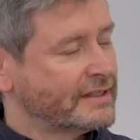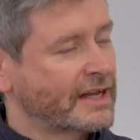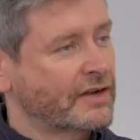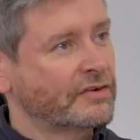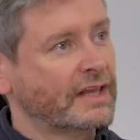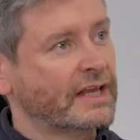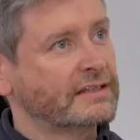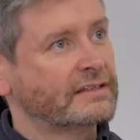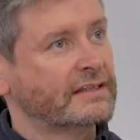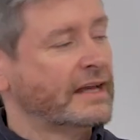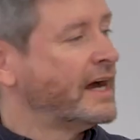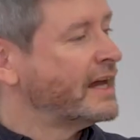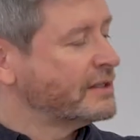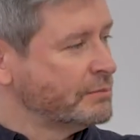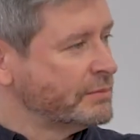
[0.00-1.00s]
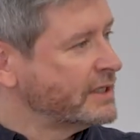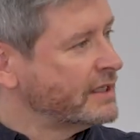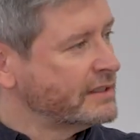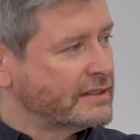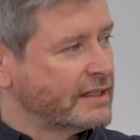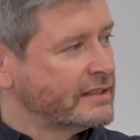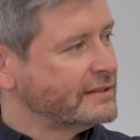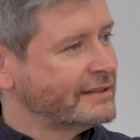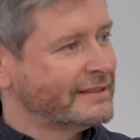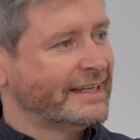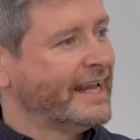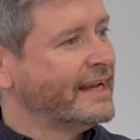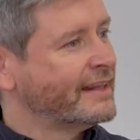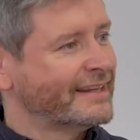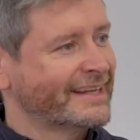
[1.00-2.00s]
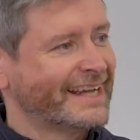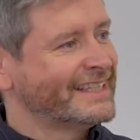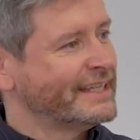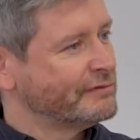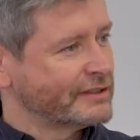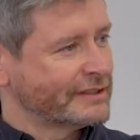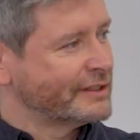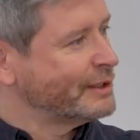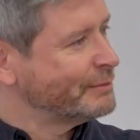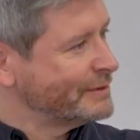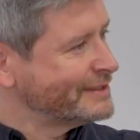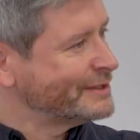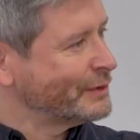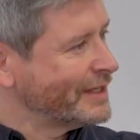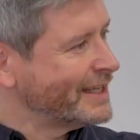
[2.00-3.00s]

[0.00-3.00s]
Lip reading: And I realised they hadn't been interested in anything I'd ever done up until